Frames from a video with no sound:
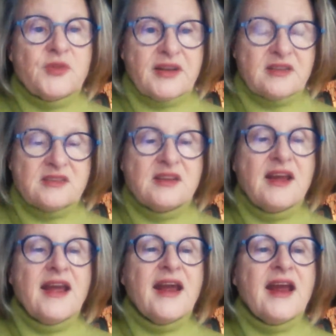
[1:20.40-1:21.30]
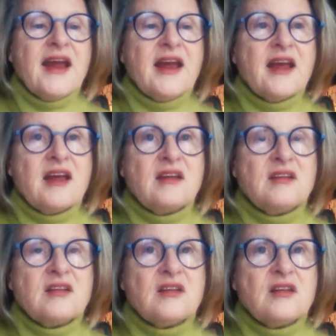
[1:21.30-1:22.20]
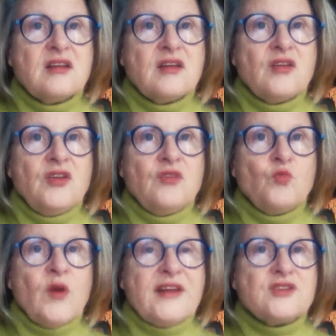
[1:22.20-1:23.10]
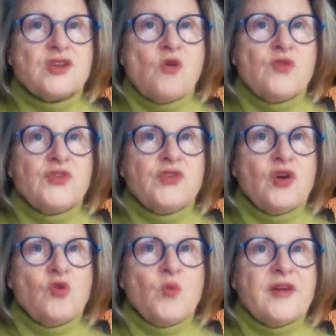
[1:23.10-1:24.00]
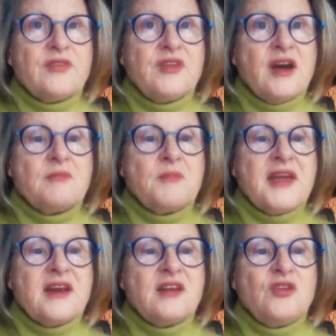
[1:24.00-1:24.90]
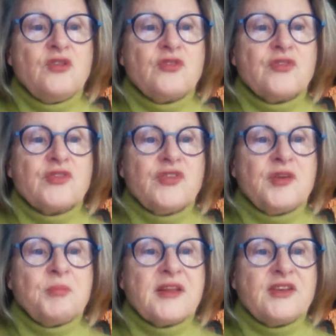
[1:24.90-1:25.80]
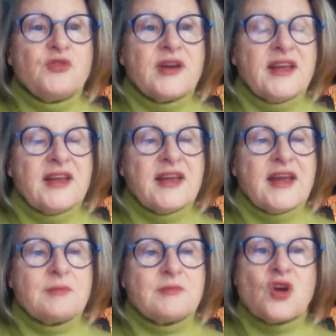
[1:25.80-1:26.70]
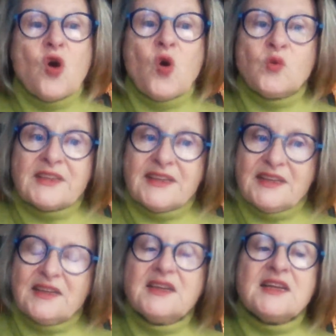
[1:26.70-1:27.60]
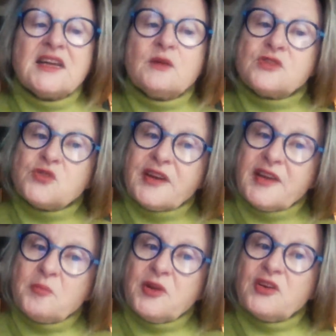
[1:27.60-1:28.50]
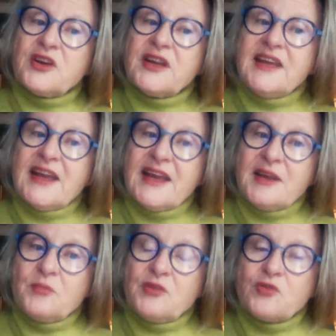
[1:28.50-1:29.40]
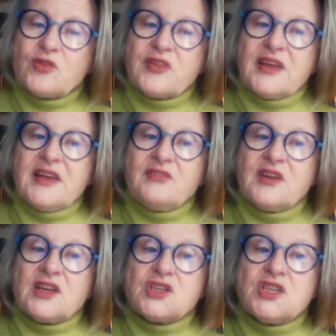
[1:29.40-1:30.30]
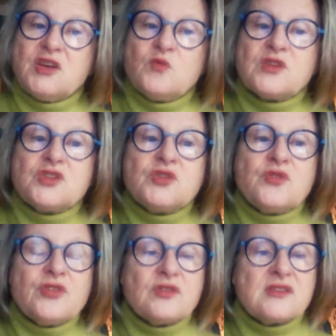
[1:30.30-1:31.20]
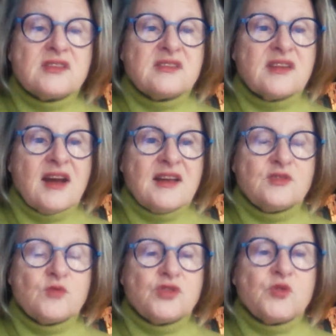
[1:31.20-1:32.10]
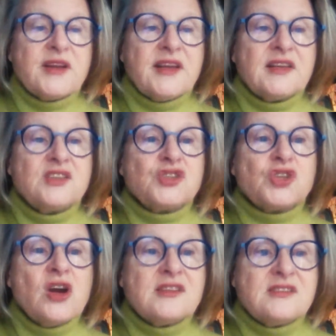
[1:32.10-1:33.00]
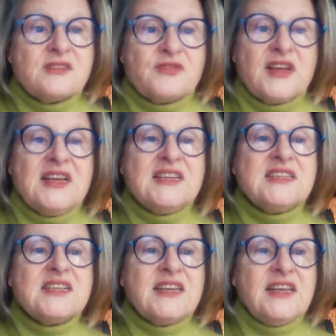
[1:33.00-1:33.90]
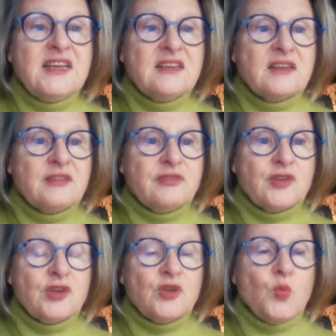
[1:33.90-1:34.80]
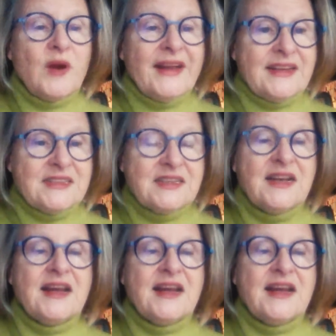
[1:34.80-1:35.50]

drinks, and went toe to toe with young men in university playing drinking games. Only he was drinking beer and he ate before the evening. She was 2/3 his size, was drinking shots of tequila for her weight